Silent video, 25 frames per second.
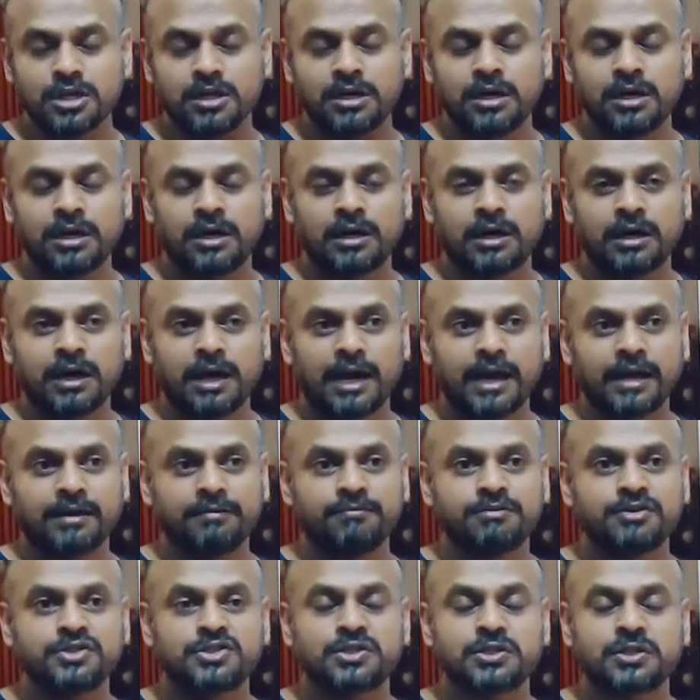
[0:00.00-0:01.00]
uh,
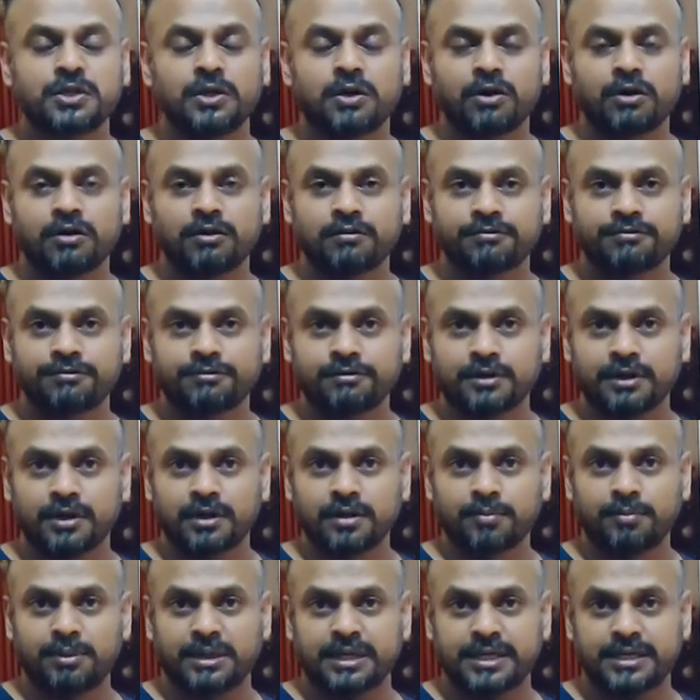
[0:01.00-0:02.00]
I visit a lot of
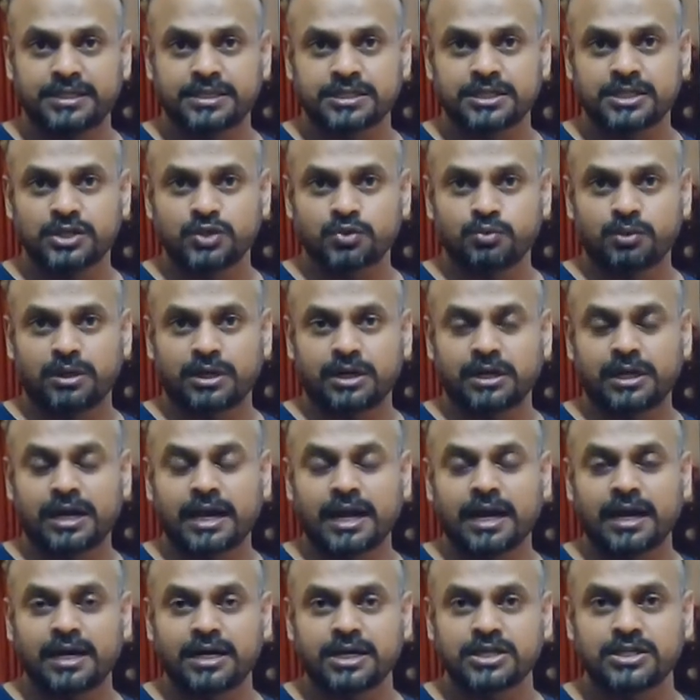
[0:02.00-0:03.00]
uh, places wherein
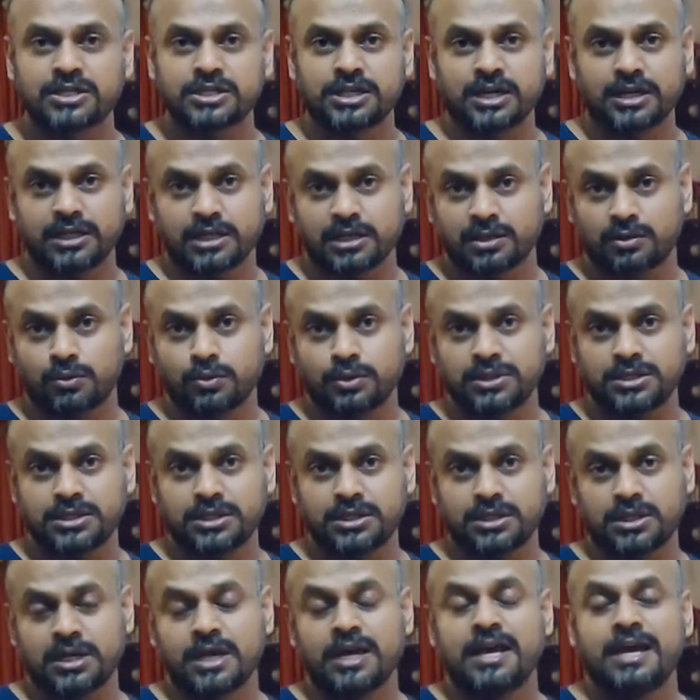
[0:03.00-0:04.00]
I understand their
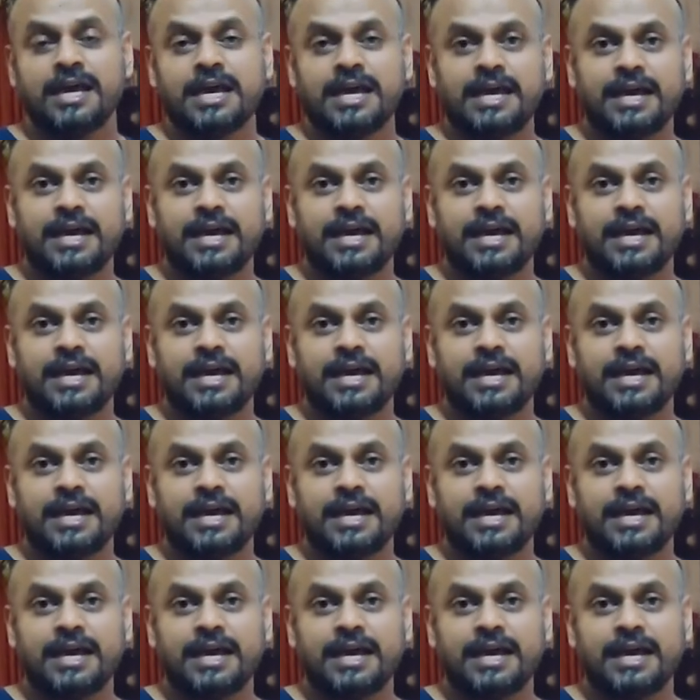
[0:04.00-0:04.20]
cuisine